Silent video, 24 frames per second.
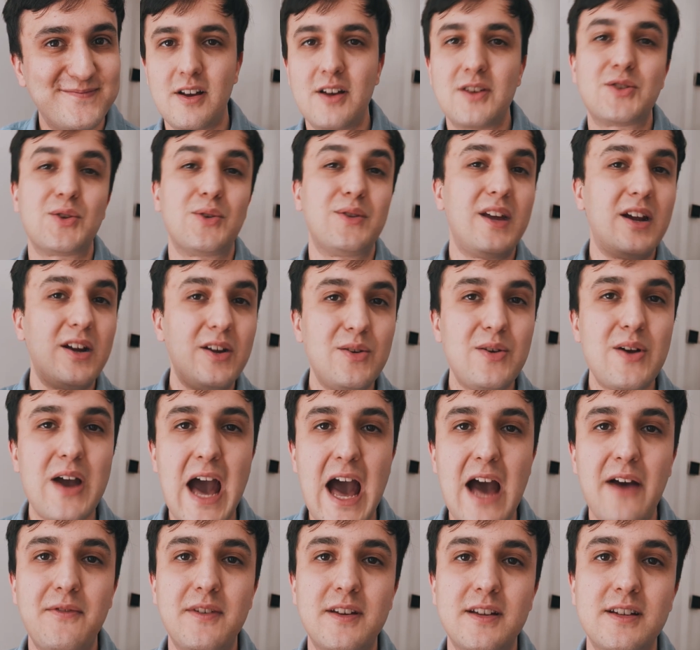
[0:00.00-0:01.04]
So there you
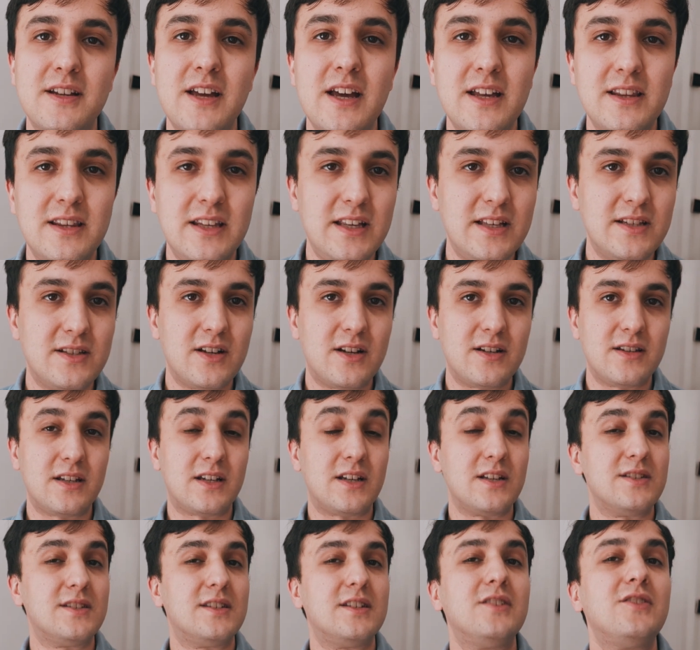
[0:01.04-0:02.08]
have it. These are the
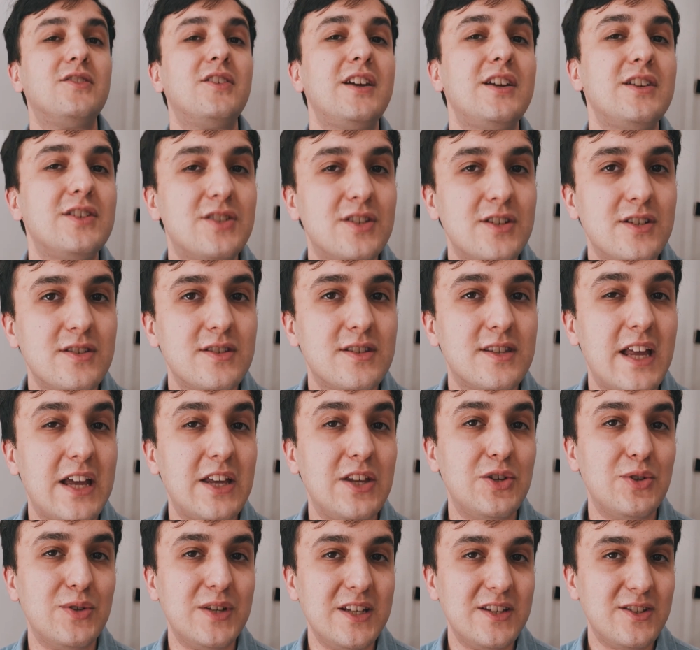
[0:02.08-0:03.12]
considerations
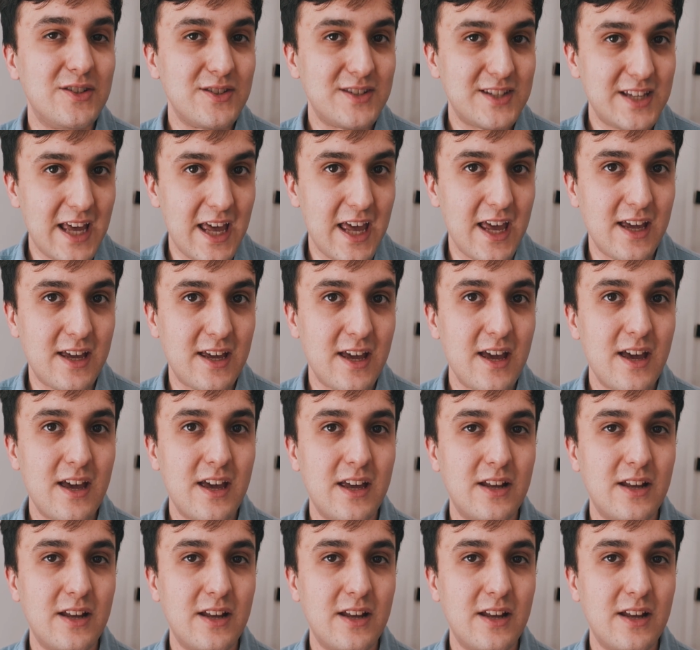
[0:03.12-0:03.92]
that you need to take